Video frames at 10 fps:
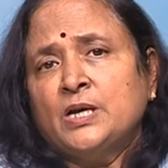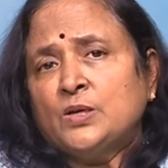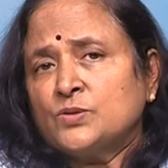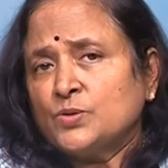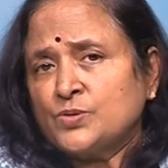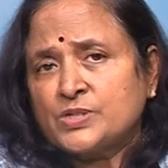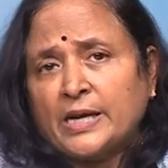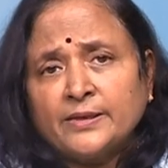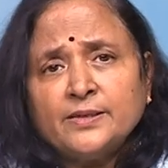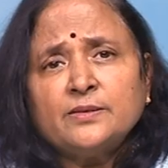So,
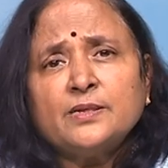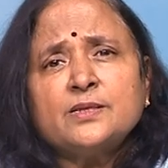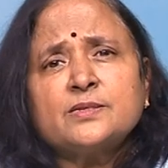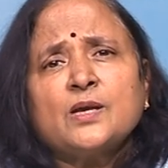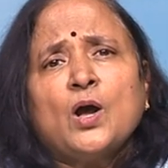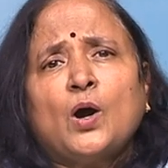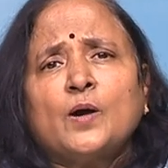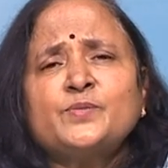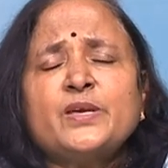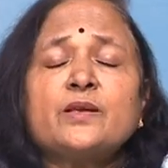studying these
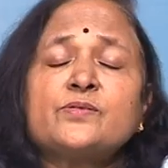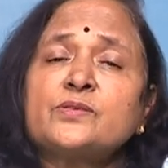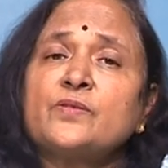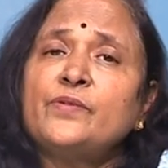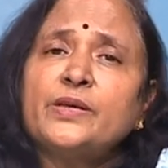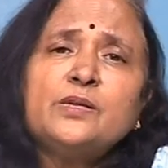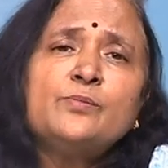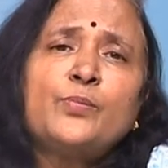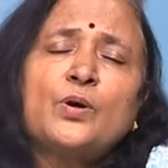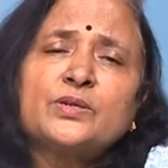objects is a very
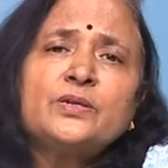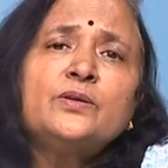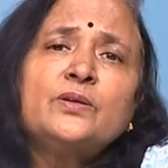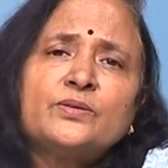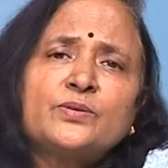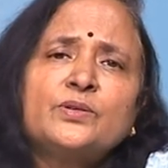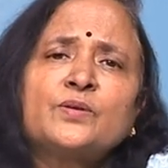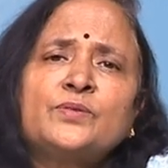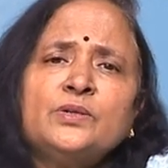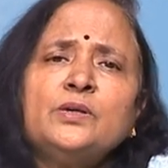important duty
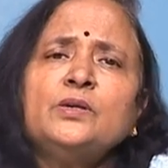of the